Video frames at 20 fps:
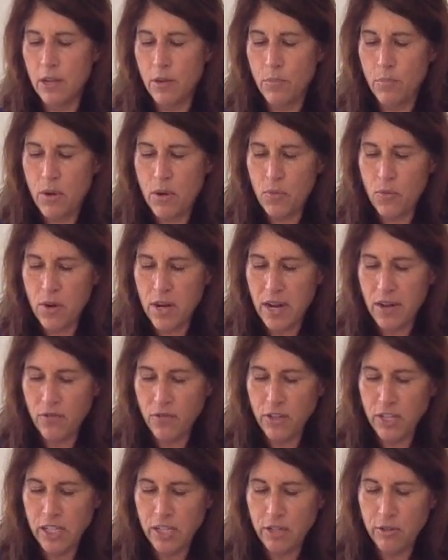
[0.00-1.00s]
but
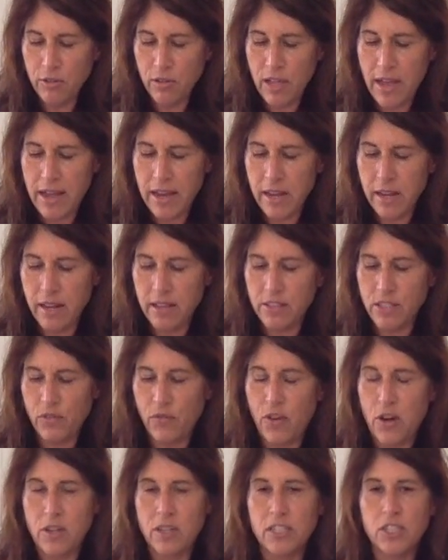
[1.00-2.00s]
whatever you like as
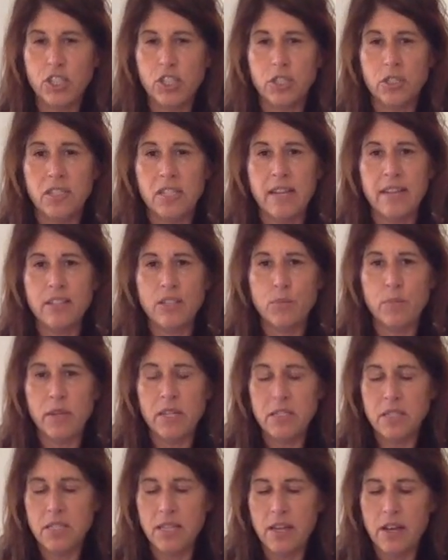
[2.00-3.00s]
far as your taste
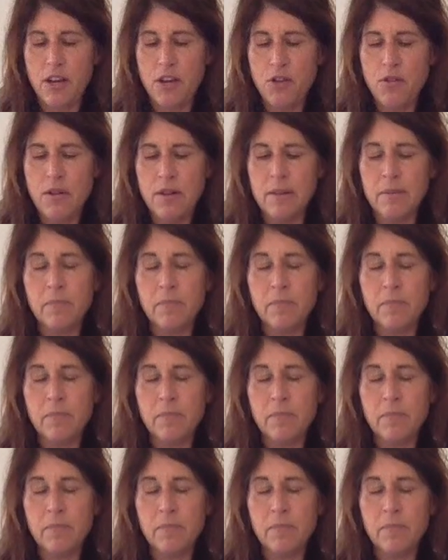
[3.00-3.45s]
buds go.